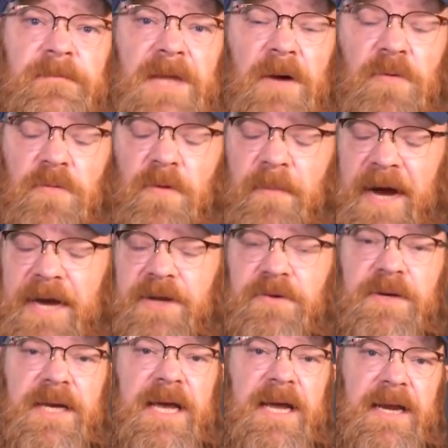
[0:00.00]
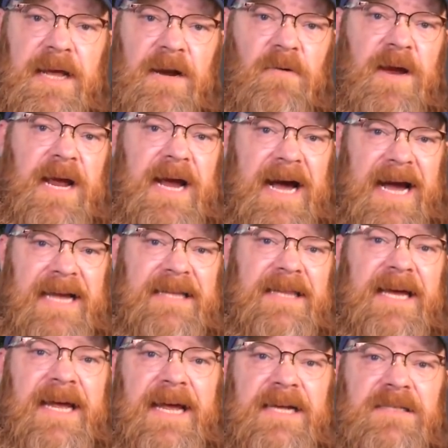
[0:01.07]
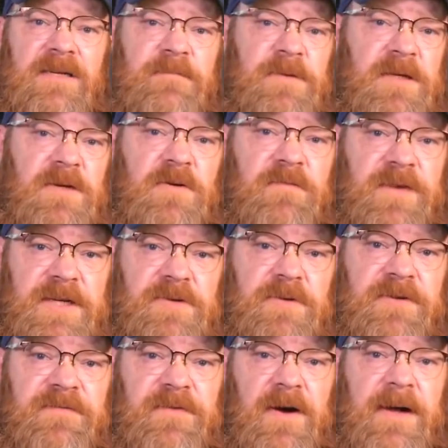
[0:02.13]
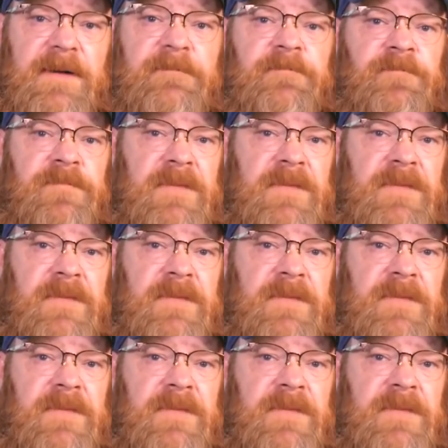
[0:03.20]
I will remind you again, NRA ILA has their Political Victory Fund.